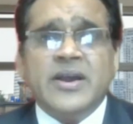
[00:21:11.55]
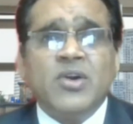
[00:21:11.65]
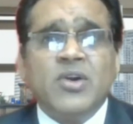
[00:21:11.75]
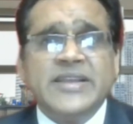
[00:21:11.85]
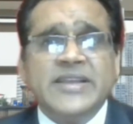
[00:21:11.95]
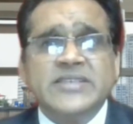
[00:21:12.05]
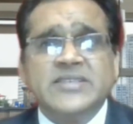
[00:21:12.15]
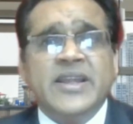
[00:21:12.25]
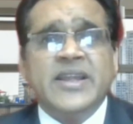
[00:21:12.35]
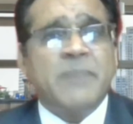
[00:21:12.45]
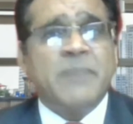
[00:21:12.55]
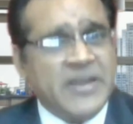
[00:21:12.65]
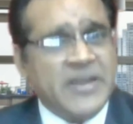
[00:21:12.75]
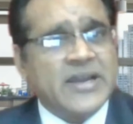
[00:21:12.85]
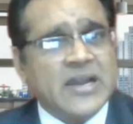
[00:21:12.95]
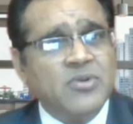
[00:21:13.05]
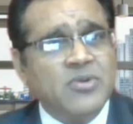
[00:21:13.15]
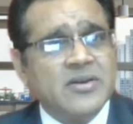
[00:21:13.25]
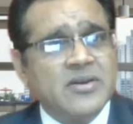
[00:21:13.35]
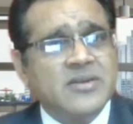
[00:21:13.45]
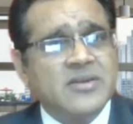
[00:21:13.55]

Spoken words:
all this in a public cloud